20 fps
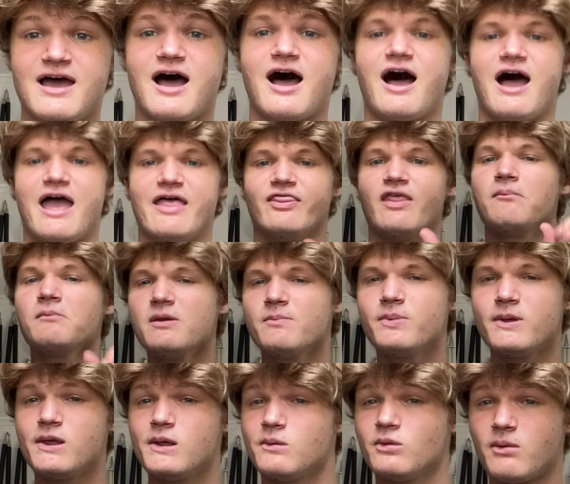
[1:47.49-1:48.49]
And let me
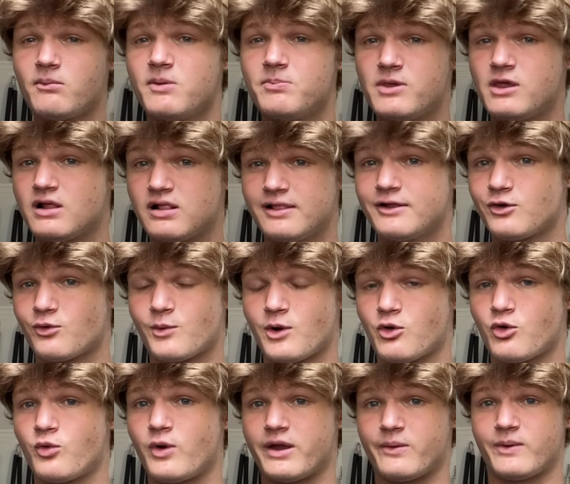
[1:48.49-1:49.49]
be clear
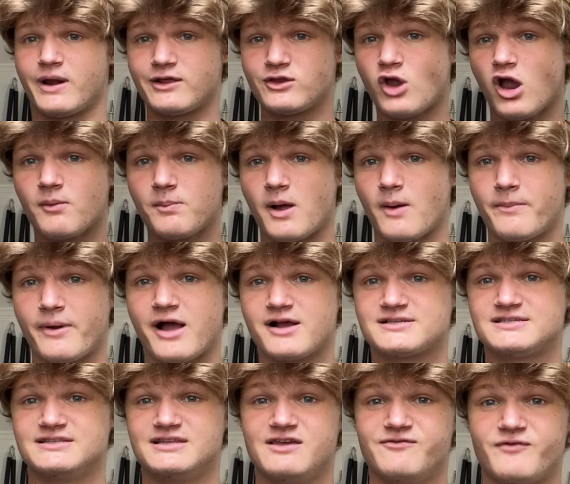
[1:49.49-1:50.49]
real quick. When I talk about
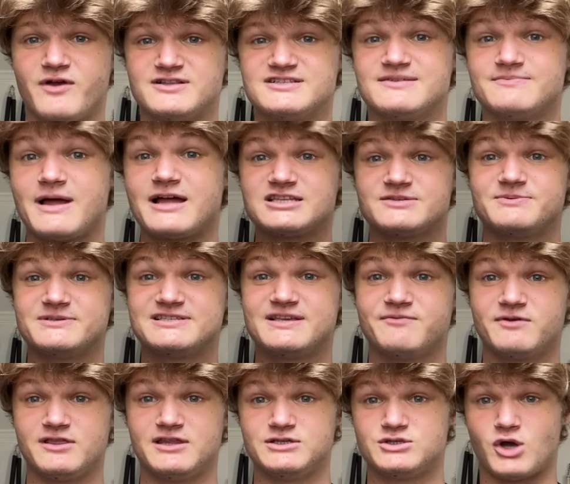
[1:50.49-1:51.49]
boxing defense, I'm not
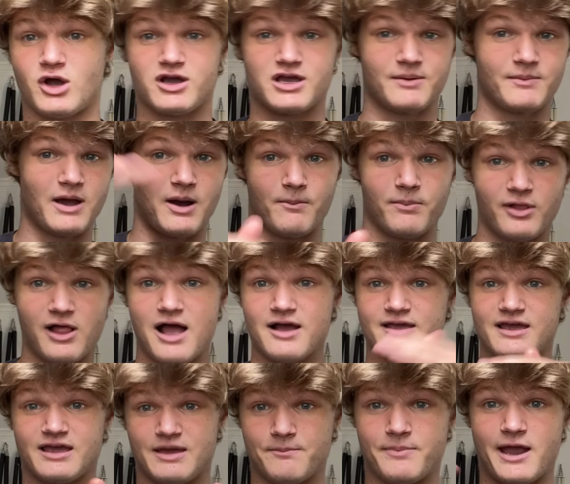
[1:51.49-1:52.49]
specifically talking about
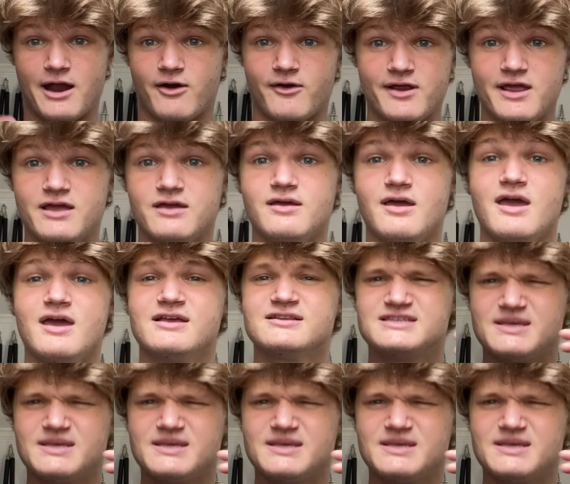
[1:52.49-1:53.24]
blocking and parrying.